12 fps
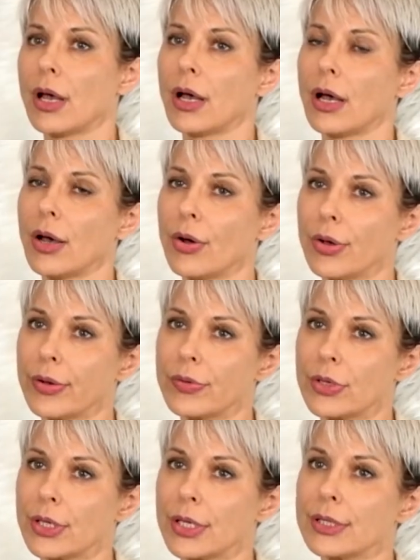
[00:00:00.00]

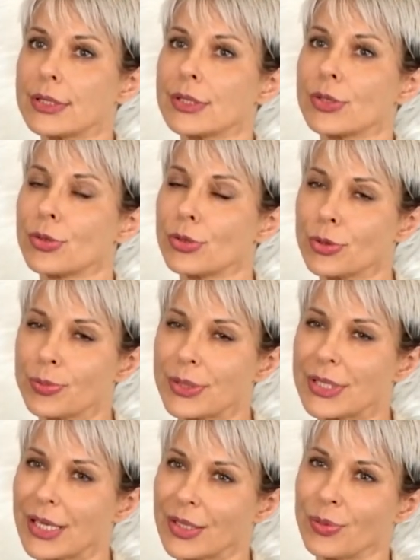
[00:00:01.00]
However, it could be
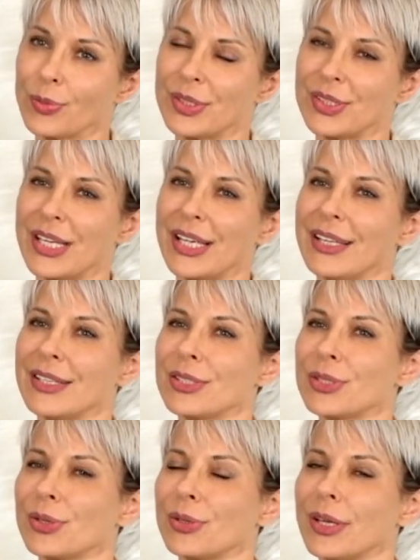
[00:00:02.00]
done in one day, and
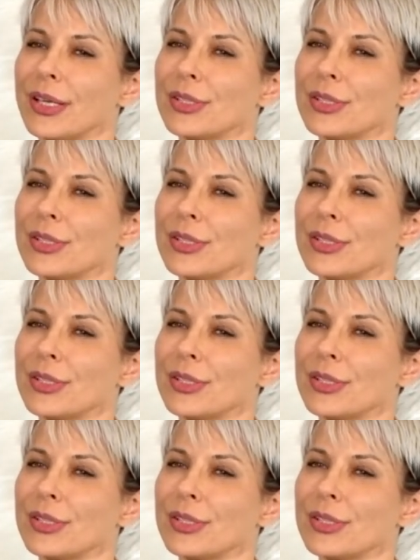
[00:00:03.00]
It's